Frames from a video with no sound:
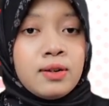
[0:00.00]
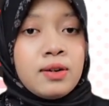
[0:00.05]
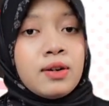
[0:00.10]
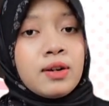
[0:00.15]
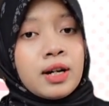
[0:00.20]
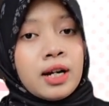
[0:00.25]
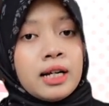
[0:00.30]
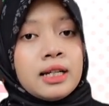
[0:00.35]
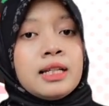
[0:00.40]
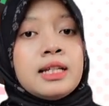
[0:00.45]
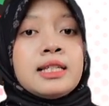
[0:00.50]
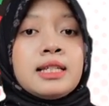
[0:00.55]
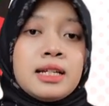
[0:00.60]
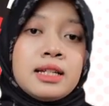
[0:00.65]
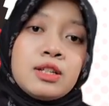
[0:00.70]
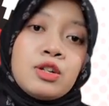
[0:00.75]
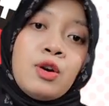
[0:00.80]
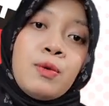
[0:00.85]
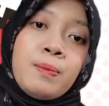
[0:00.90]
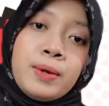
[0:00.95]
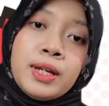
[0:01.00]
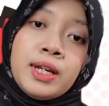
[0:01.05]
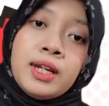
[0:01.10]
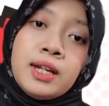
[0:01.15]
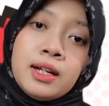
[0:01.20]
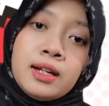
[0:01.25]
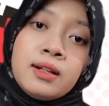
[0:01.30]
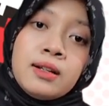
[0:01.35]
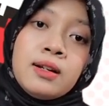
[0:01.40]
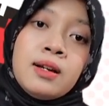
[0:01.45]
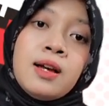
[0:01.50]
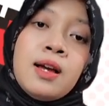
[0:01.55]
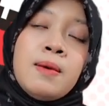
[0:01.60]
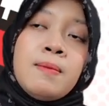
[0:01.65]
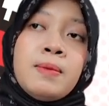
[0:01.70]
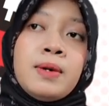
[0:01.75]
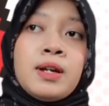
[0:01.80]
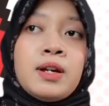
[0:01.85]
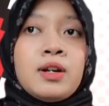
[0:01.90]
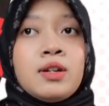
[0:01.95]
Okay, this is opinion
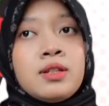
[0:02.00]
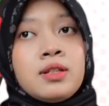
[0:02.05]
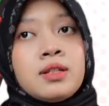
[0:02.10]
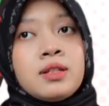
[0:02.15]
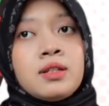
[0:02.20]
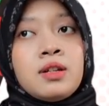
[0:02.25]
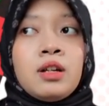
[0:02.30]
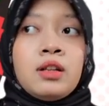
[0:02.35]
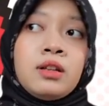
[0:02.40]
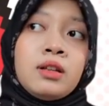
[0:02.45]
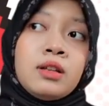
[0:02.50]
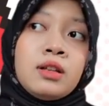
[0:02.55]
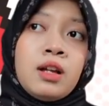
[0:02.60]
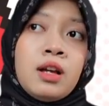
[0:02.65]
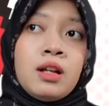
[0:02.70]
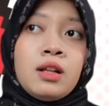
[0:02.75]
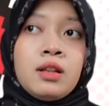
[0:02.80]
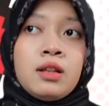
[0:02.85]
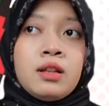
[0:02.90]
because not that